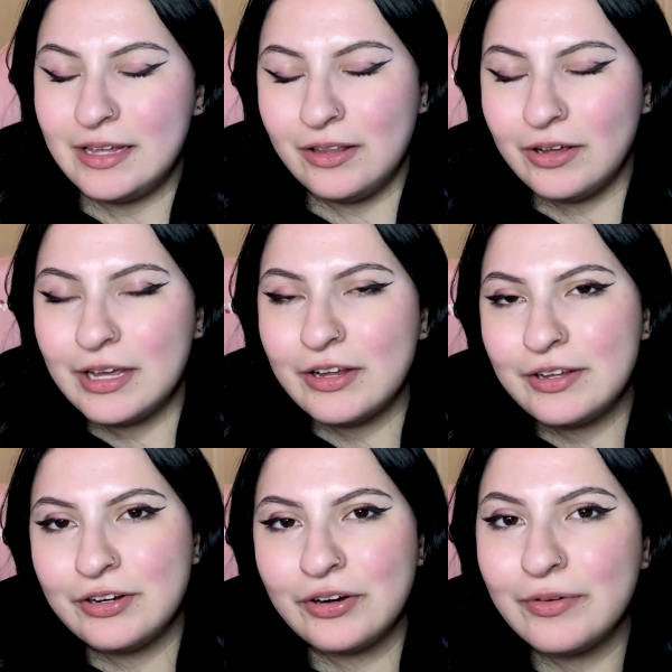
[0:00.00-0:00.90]
looking
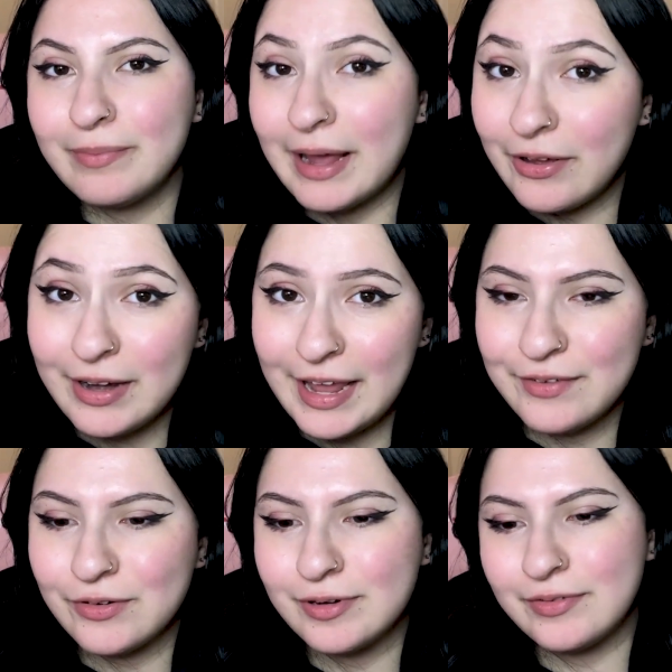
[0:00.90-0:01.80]
at my own
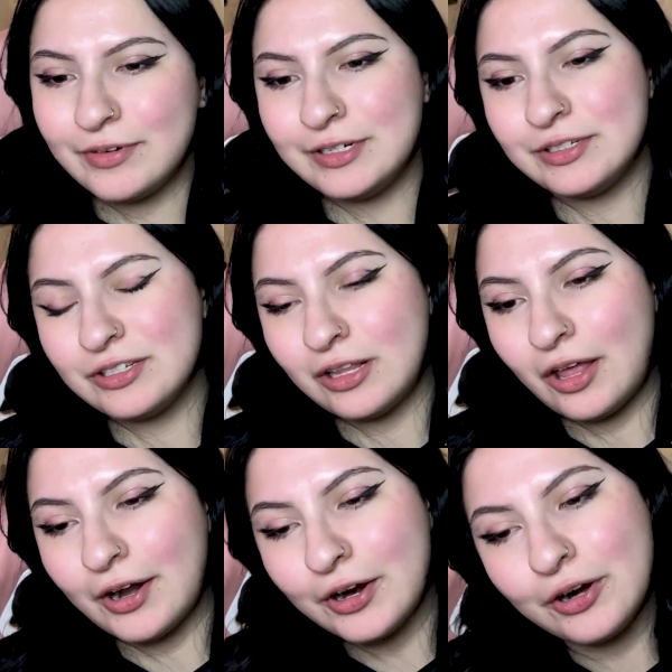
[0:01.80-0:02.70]
hand for reference, there's a lot of